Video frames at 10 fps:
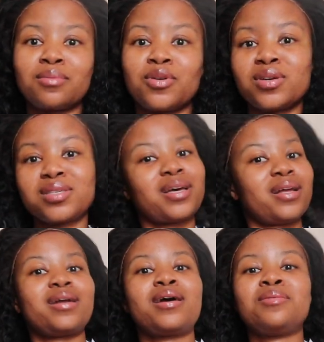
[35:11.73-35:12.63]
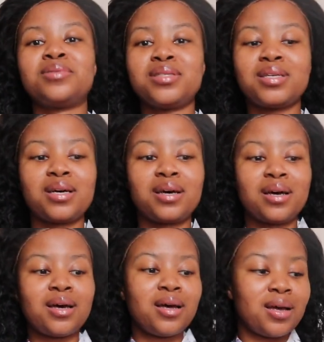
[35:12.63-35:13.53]
because I got like a winter
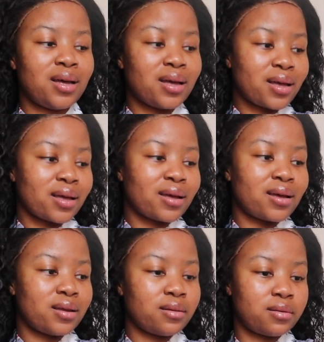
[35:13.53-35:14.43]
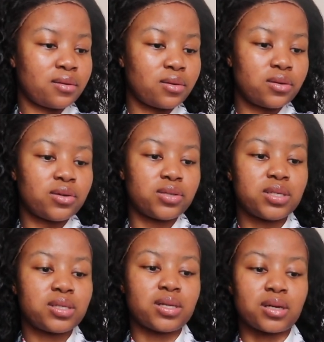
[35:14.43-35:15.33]
loads of
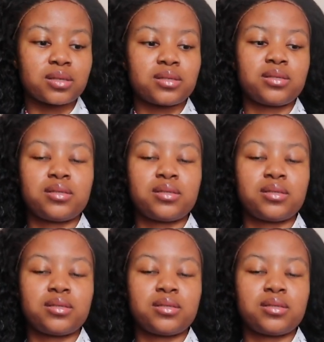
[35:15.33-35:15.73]
snacks.